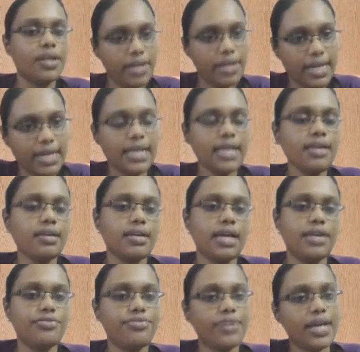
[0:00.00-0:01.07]
reading,
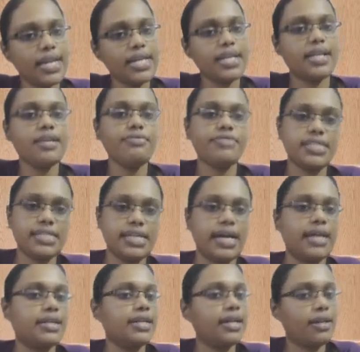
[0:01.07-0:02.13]
and finally we
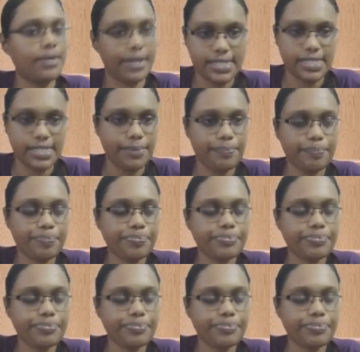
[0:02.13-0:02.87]
started writing.